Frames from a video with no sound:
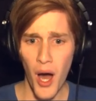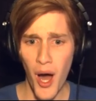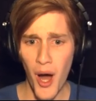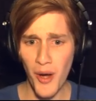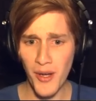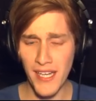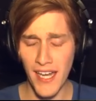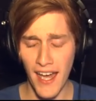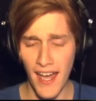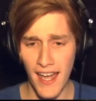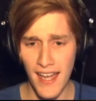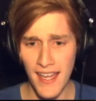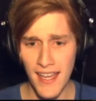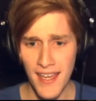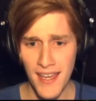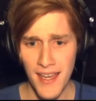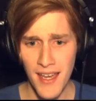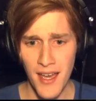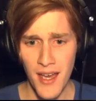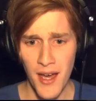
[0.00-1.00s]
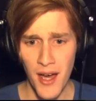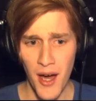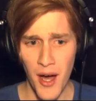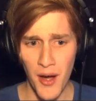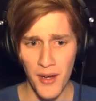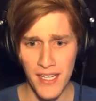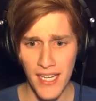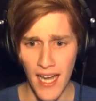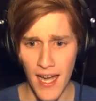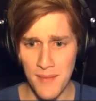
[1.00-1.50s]
Okay.
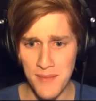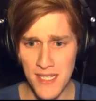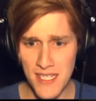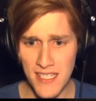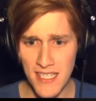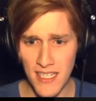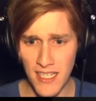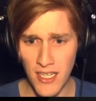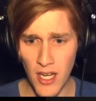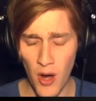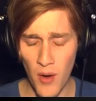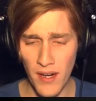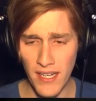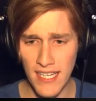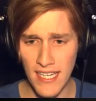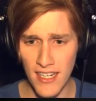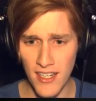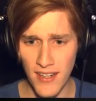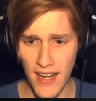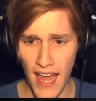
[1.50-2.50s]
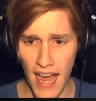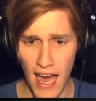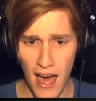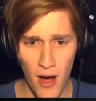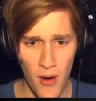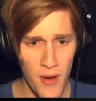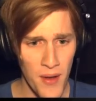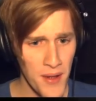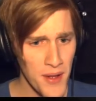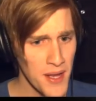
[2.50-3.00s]
Okay, I'm just gonna go in here
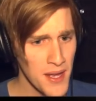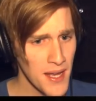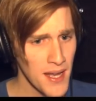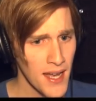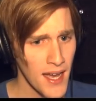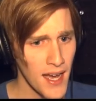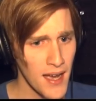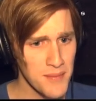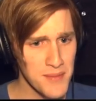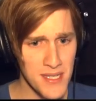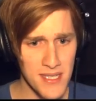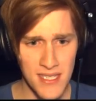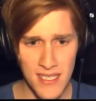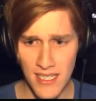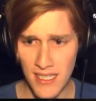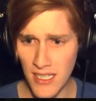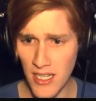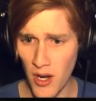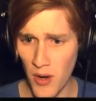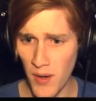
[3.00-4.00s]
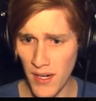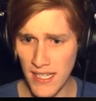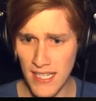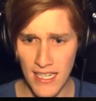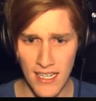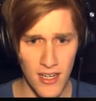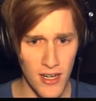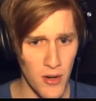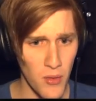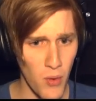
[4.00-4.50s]
now. Just gonna go in
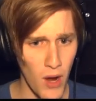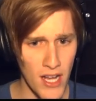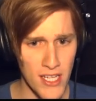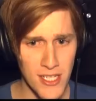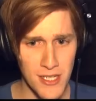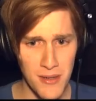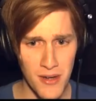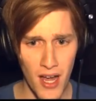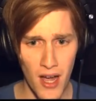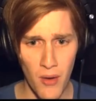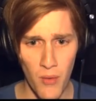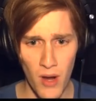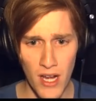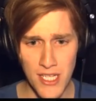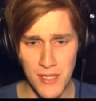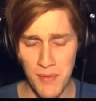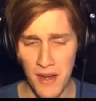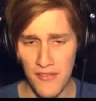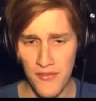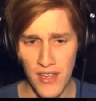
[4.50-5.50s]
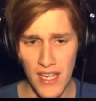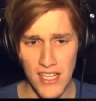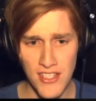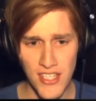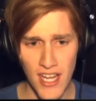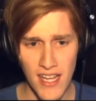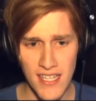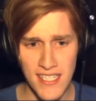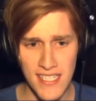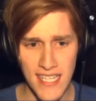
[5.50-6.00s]
here and watch you out. Watch my V
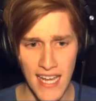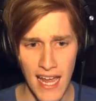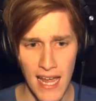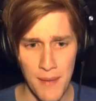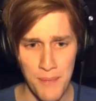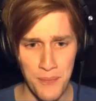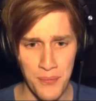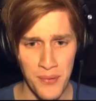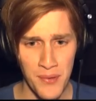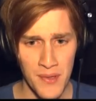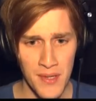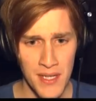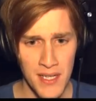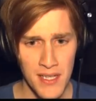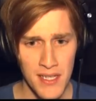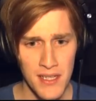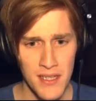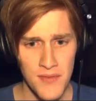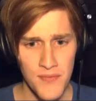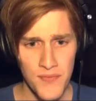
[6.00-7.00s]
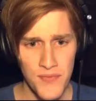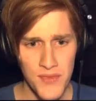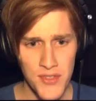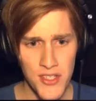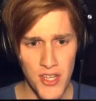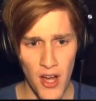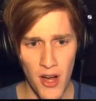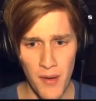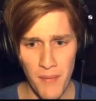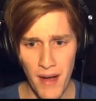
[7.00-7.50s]
H S tape.
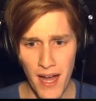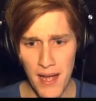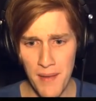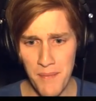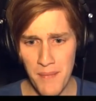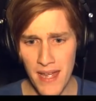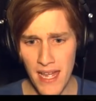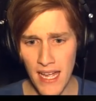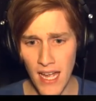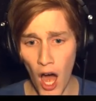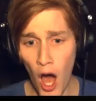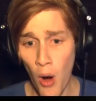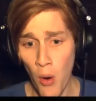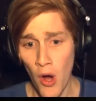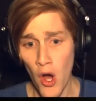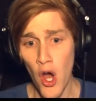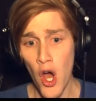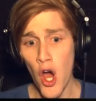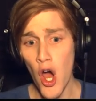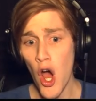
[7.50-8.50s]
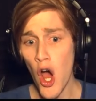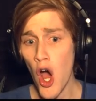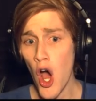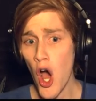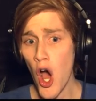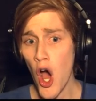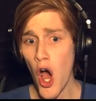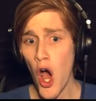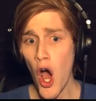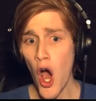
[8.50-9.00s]
Don't mind me. Oh!
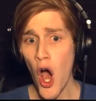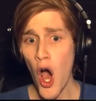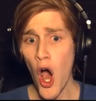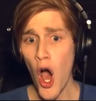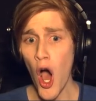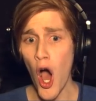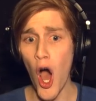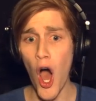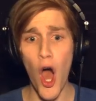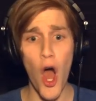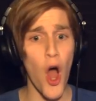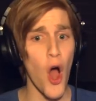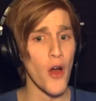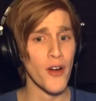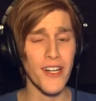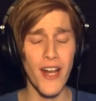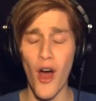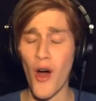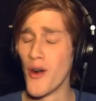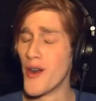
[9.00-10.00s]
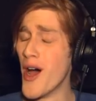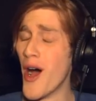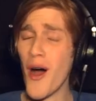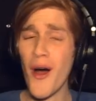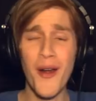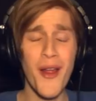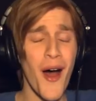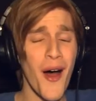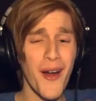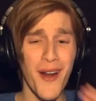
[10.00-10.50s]
Oh, no, no,
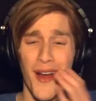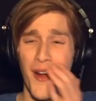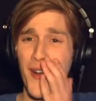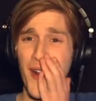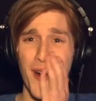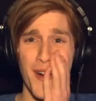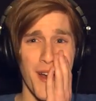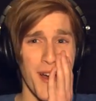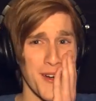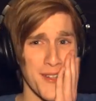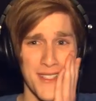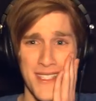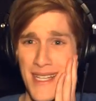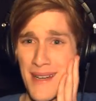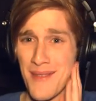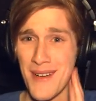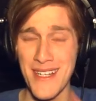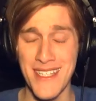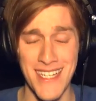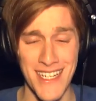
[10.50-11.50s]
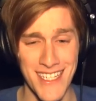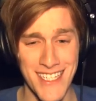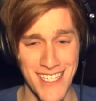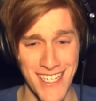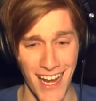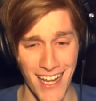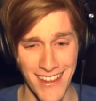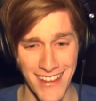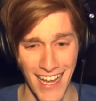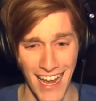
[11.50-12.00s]
no, no, no, no. Someone just
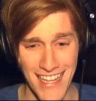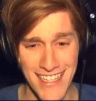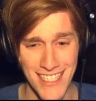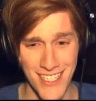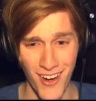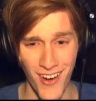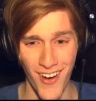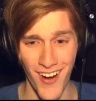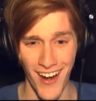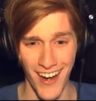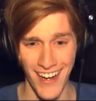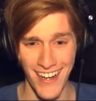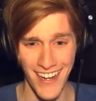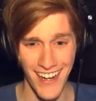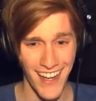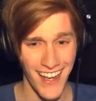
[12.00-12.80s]
shut that door.